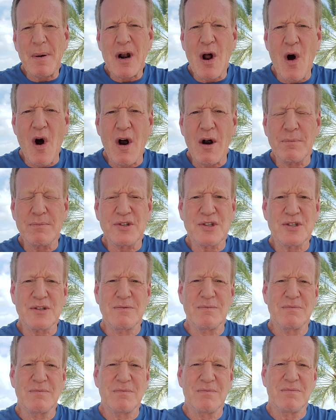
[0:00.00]
in arms
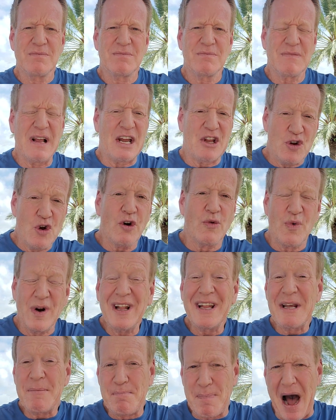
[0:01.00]
and you're
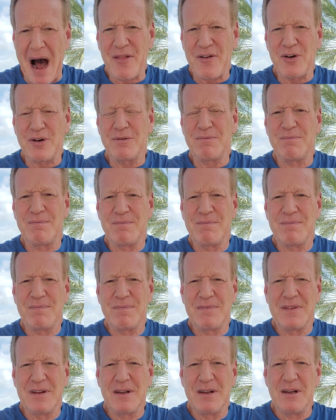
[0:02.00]
really bothered
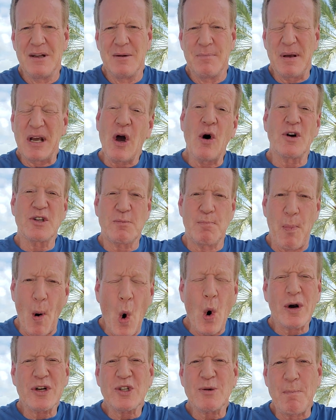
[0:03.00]
because
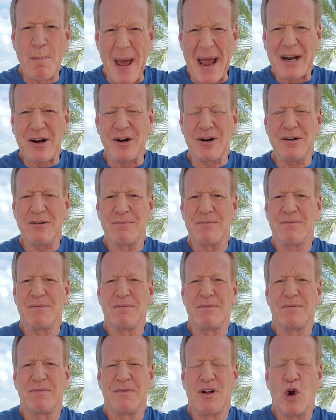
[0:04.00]
Boris Becker
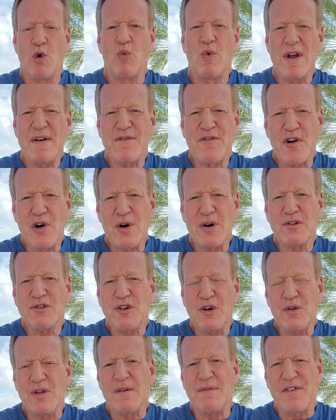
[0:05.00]
referred
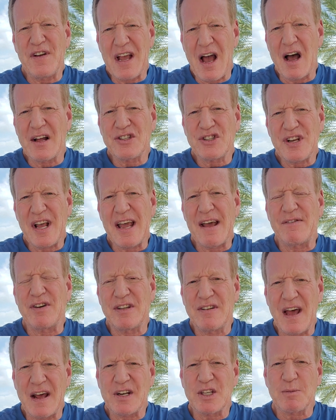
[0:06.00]
to the fiance of a
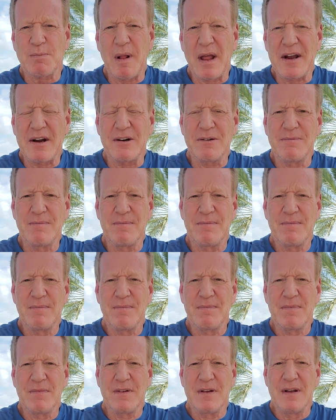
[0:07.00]
tennis player
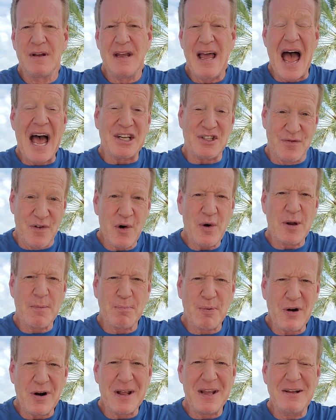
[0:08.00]
as very
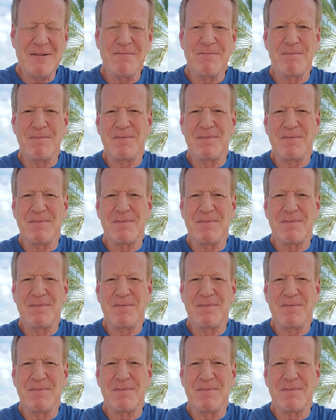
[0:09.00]
pretty,